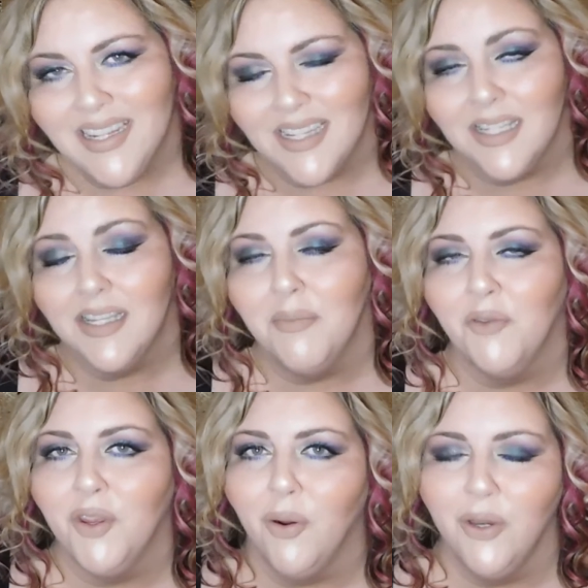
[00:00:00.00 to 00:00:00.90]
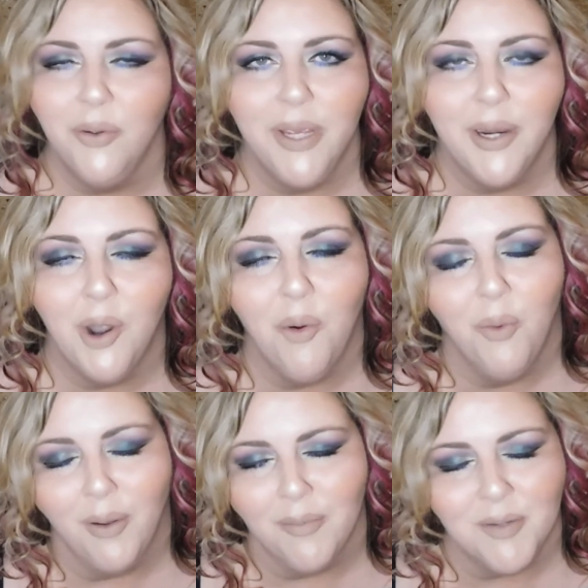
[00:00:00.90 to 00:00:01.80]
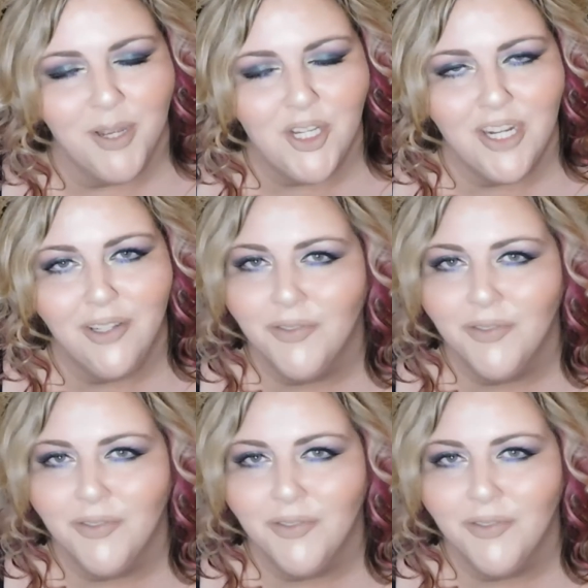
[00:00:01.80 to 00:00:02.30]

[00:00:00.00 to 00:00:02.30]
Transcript: it's the summer. If you are new here, welcome to my channel.